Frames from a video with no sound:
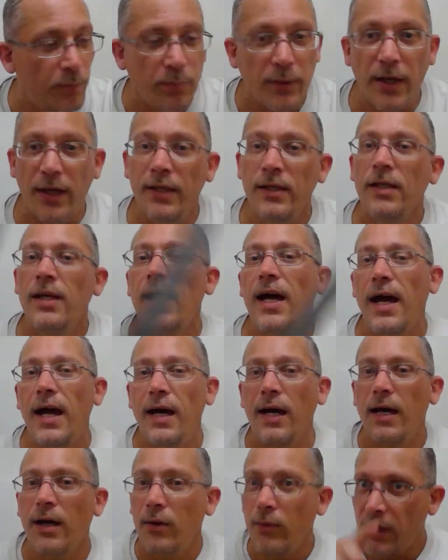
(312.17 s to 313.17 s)
But
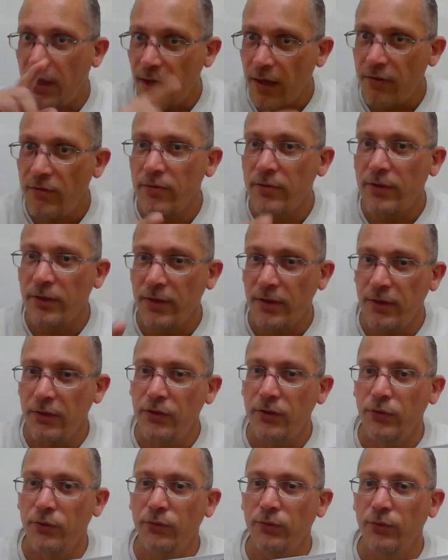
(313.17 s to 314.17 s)
however
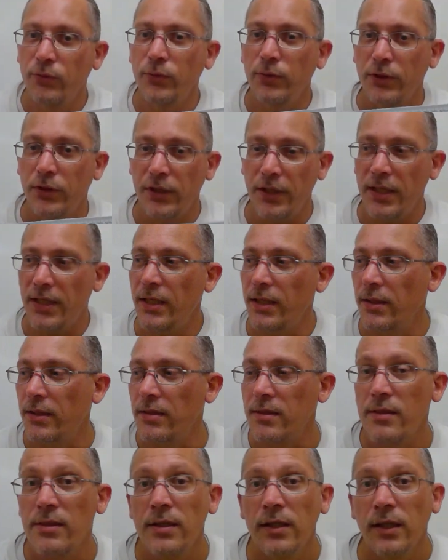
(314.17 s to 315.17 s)
good your ruler
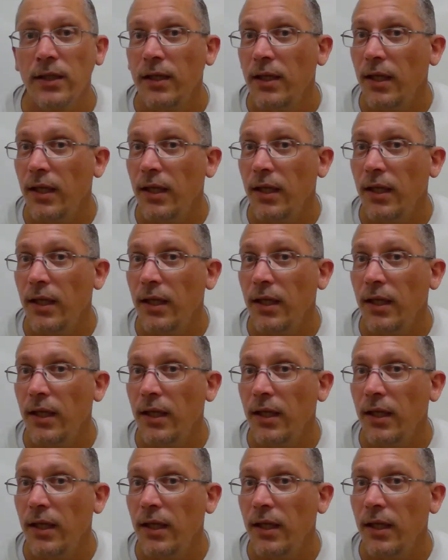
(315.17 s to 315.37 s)
is,